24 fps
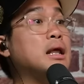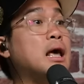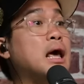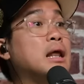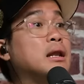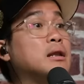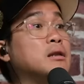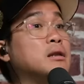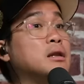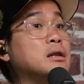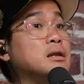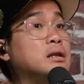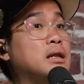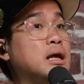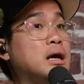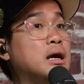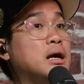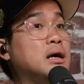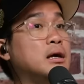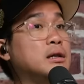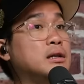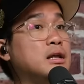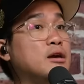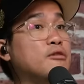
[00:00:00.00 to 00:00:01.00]
and and
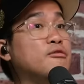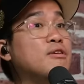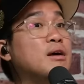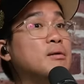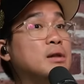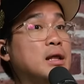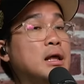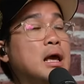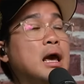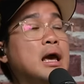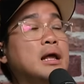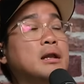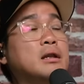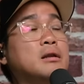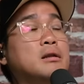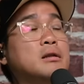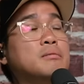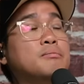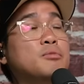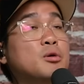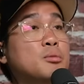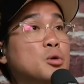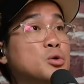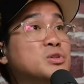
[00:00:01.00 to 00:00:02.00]
they are they are fa
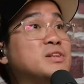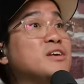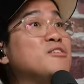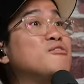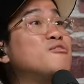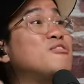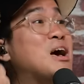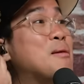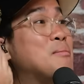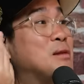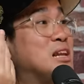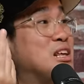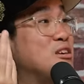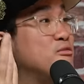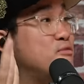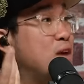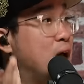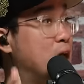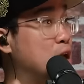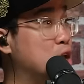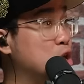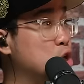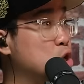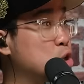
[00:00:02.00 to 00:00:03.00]
and promoting family
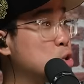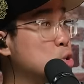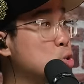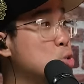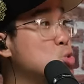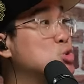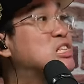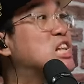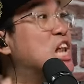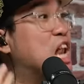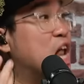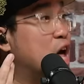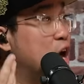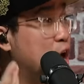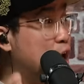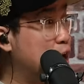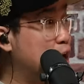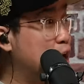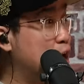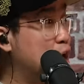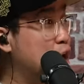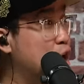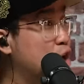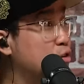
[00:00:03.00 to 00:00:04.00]
values,
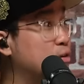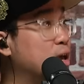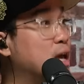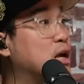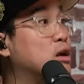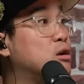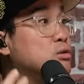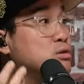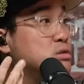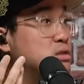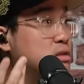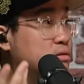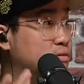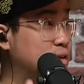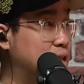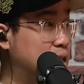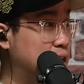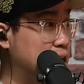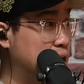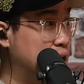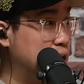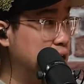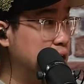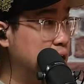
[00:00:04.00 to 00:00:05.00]
love,
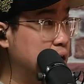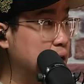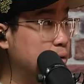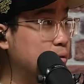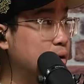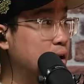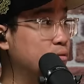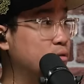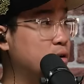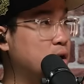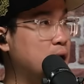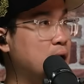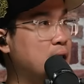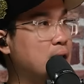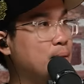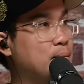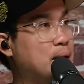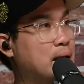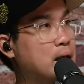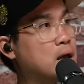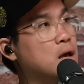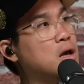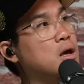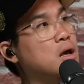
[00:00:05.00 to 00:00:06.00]
inclusivity, and whatever.
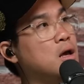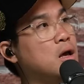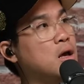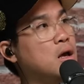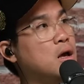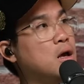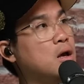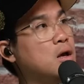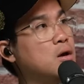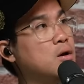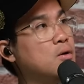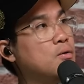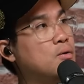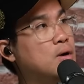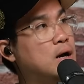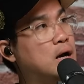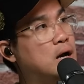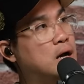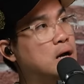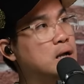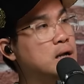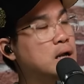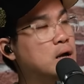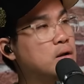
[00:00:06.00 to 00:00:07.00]
And I'm like, mm.
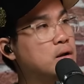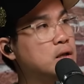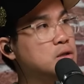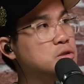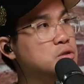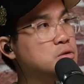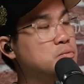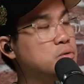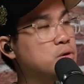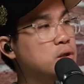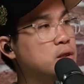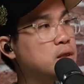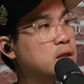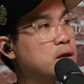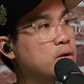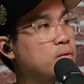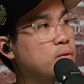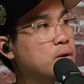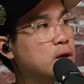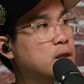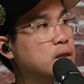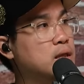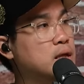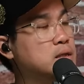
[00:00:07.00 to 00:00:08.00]
wow, now that you put it
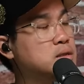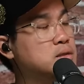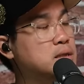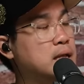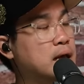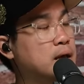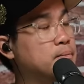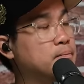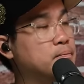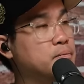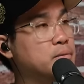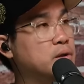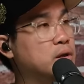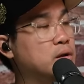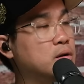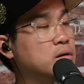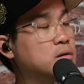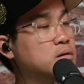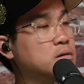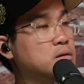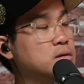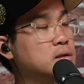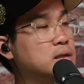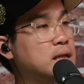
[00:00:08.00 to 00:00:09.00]
that way, that's like, you
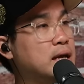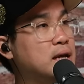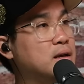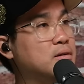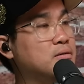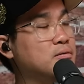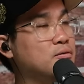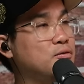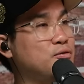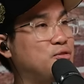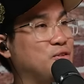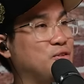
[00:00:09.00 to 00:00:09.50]
know, like